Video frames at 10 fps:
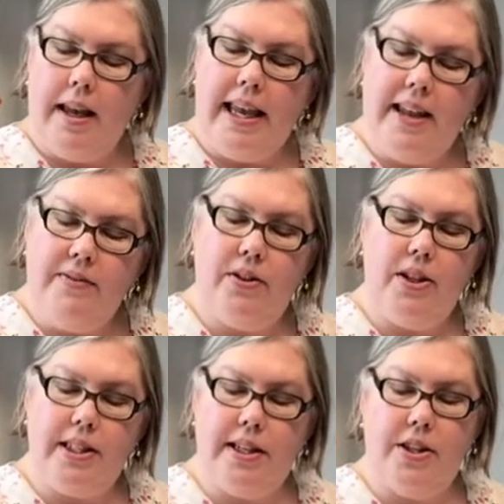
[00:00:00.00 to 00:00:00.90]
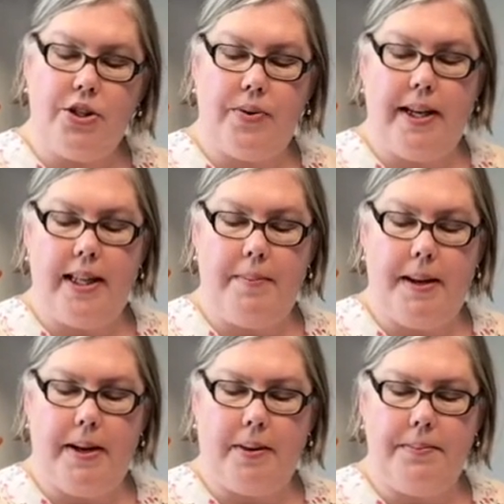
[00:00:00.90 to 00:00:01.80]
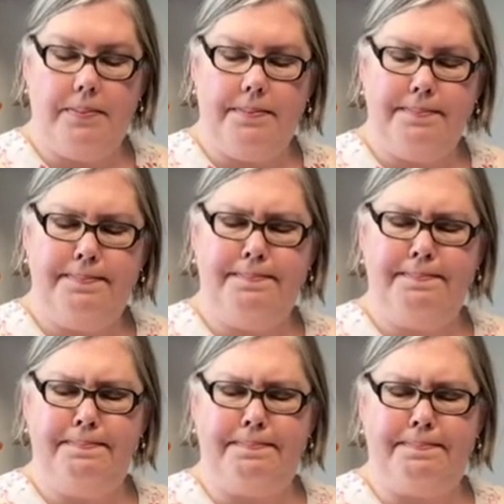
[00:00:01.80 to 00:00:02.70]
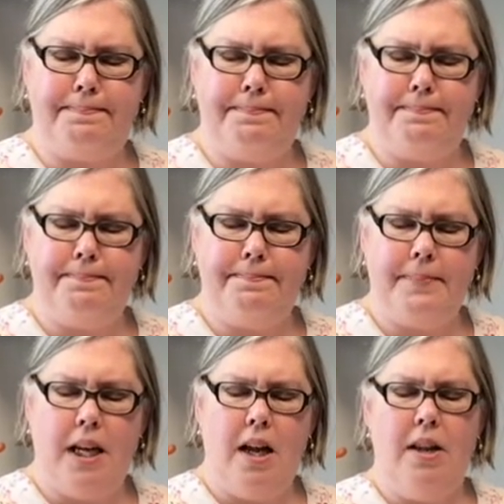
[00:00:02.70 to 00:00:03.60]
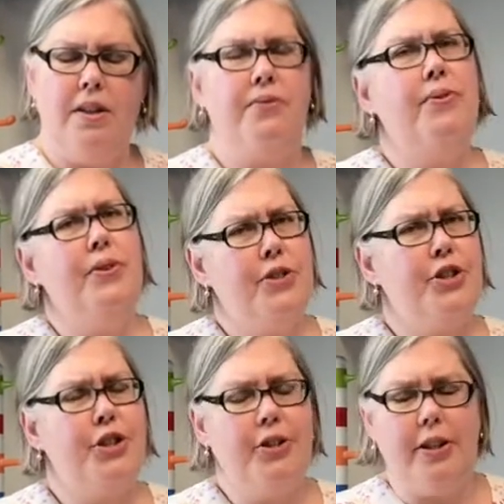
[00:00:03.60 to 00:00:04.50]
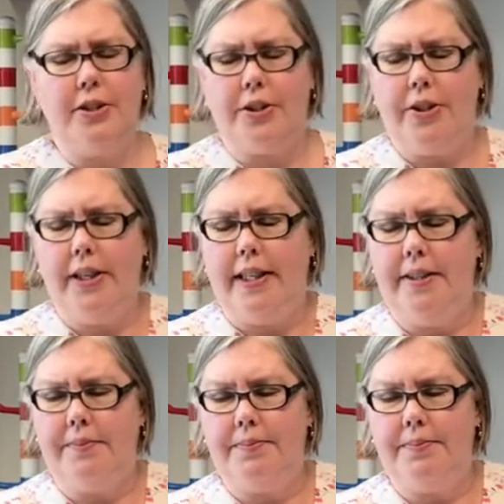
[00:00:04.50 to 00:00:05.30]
Eve looked at the tree in the middle. The fruit sure looked good.